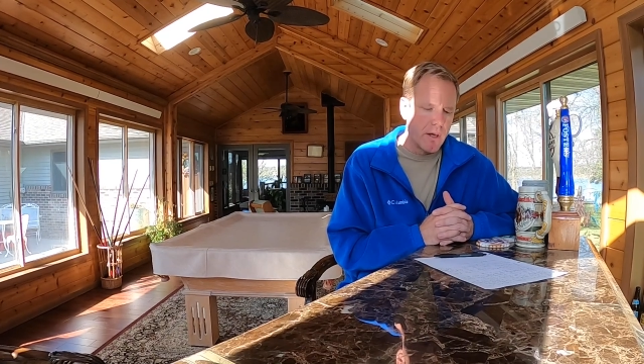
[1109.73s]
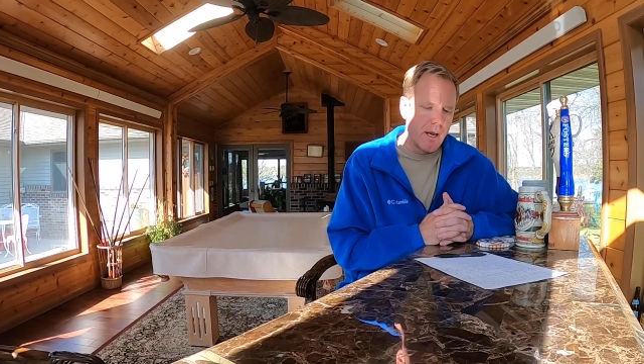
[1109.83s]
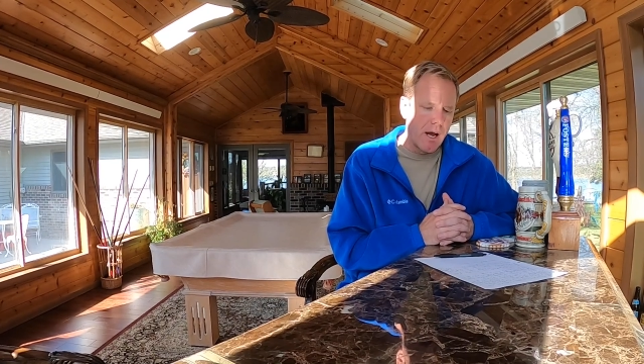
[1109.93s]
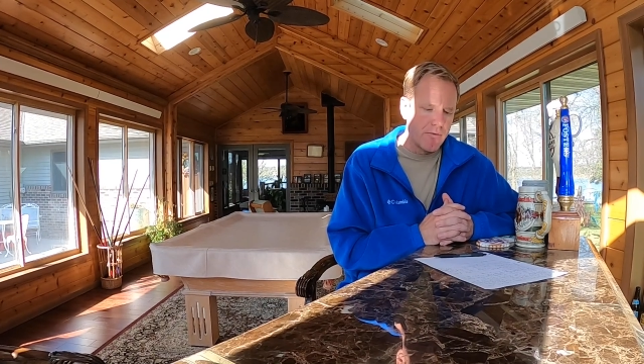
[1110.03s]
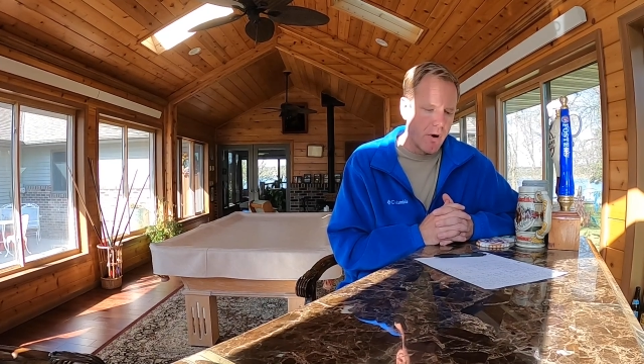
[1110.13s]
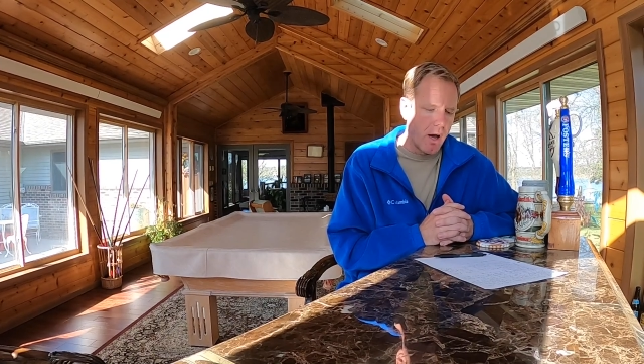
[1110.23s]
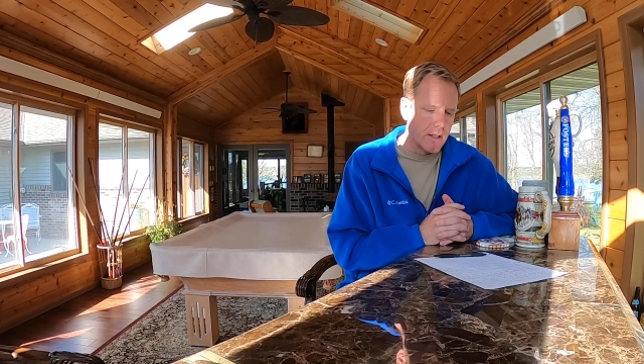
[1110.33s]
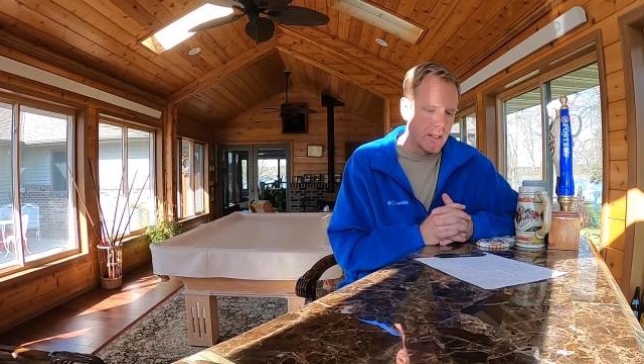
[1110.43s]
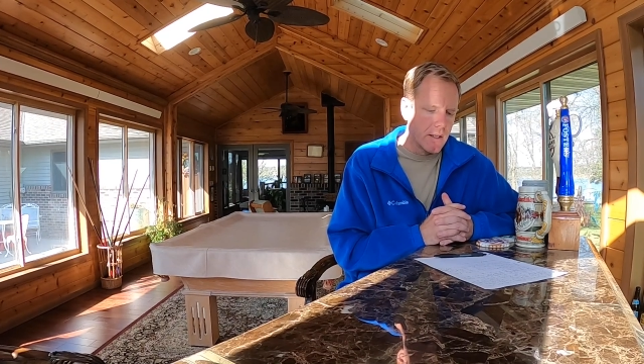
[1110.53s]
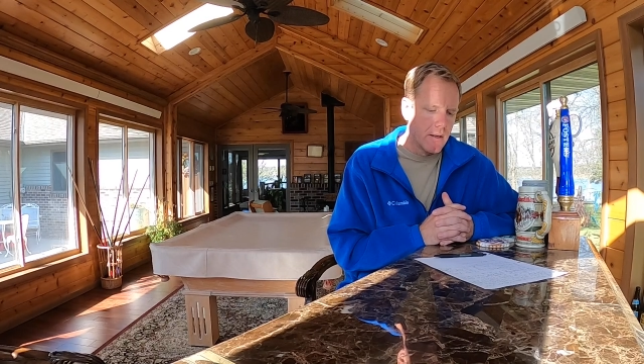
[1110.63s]
than
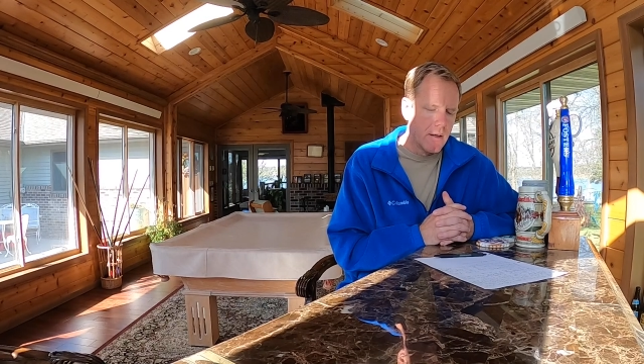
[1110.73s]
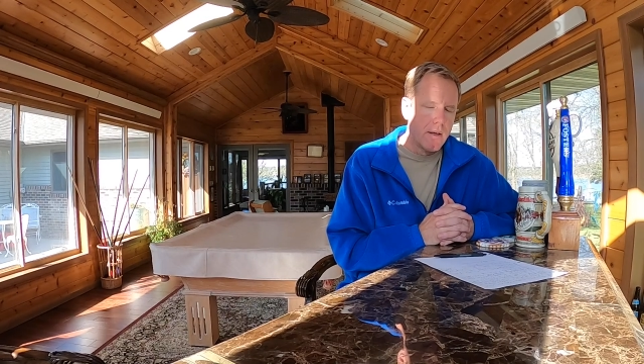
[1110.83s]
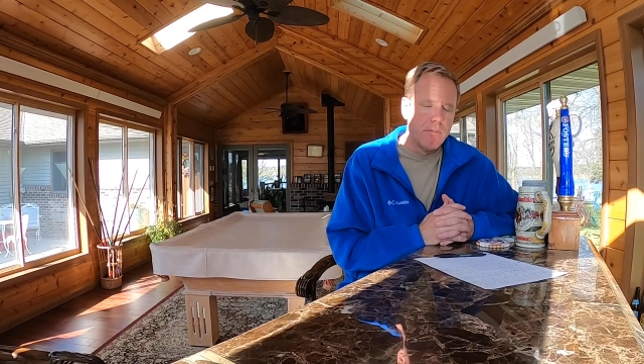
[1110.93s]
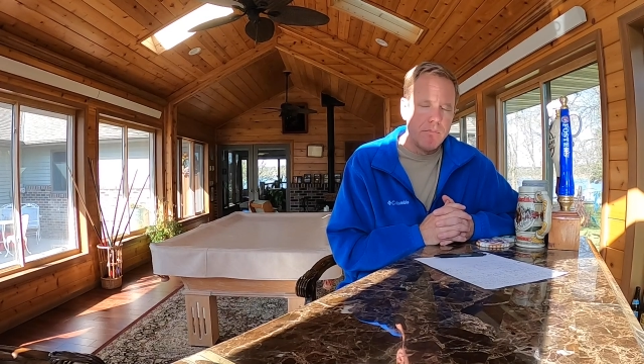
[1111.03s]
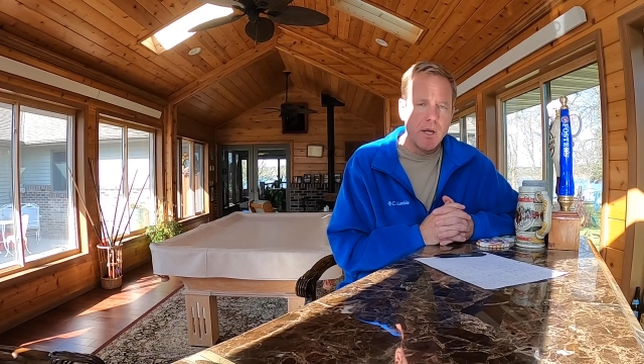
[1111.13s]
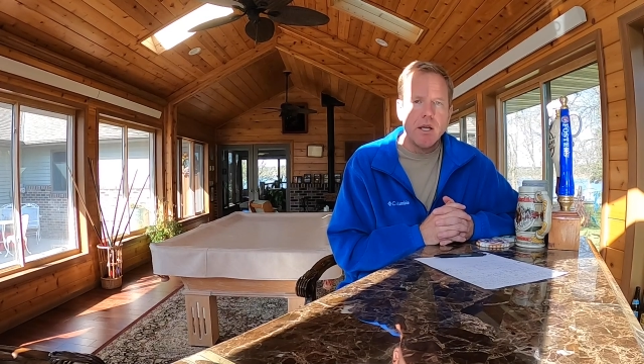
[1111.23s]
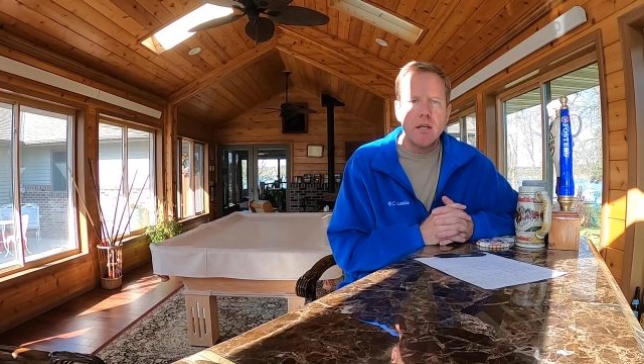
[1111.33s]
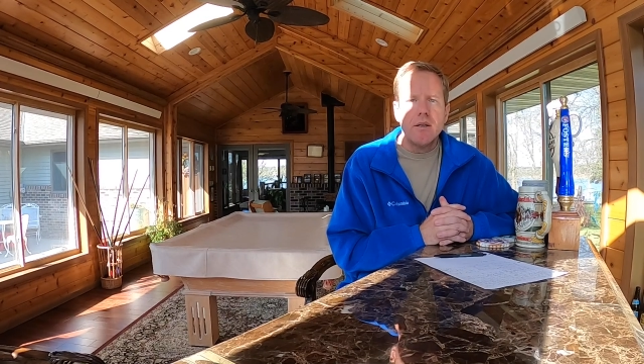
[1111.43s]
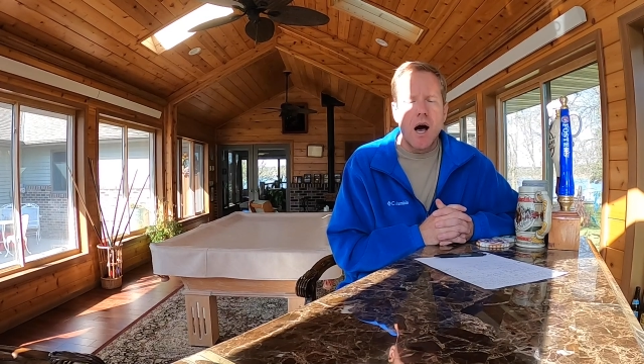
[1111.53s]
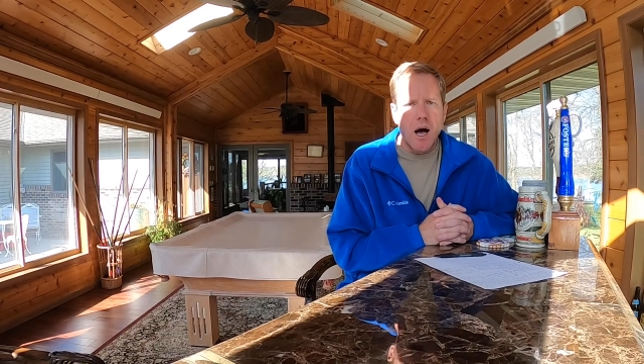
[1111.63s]
hydraulic.
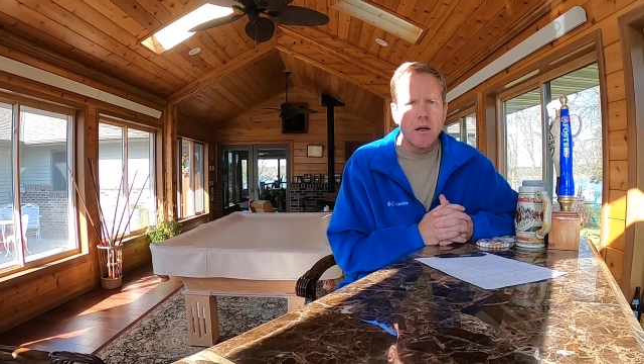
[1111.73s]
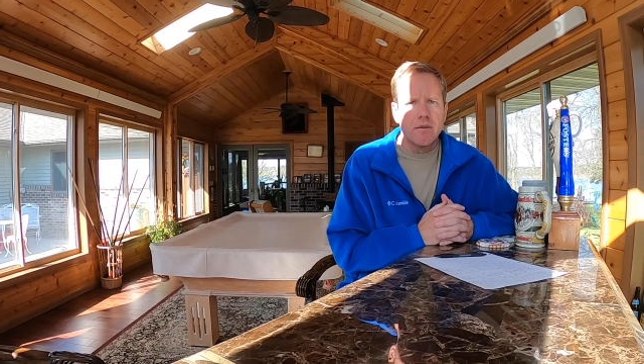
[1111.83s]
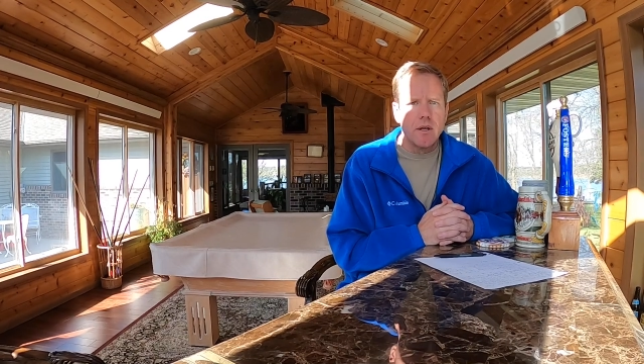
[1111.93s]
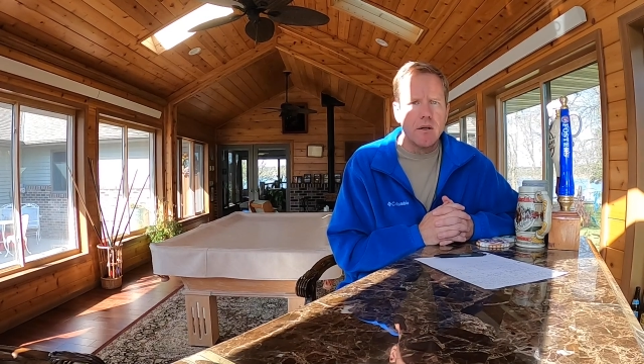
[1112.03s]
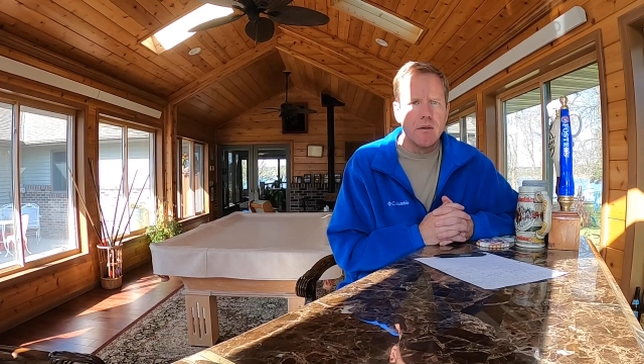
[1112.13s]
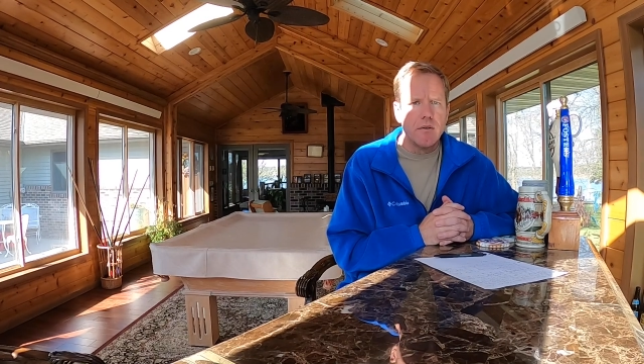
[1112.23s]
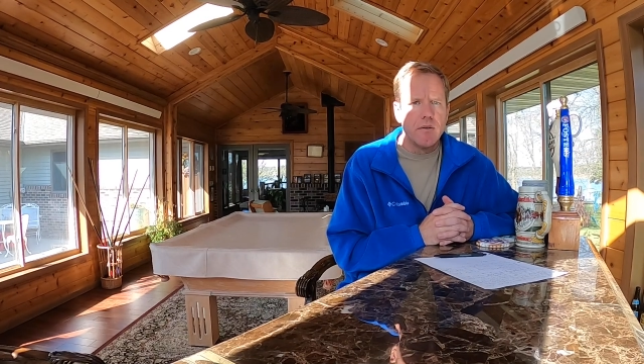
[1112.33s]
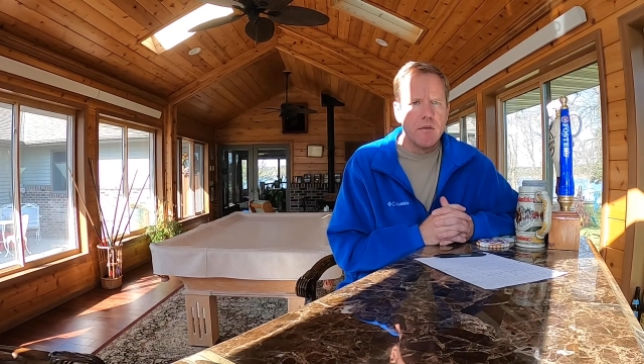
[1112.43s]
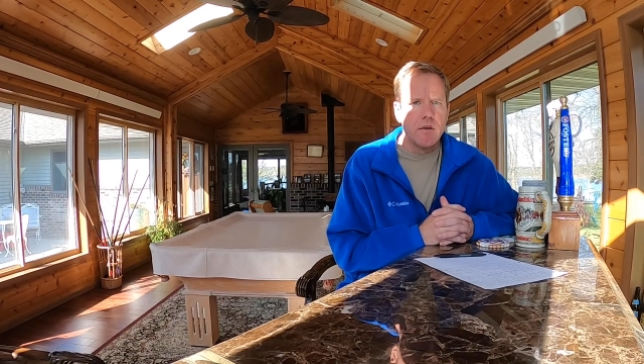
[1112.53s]
Many knocked the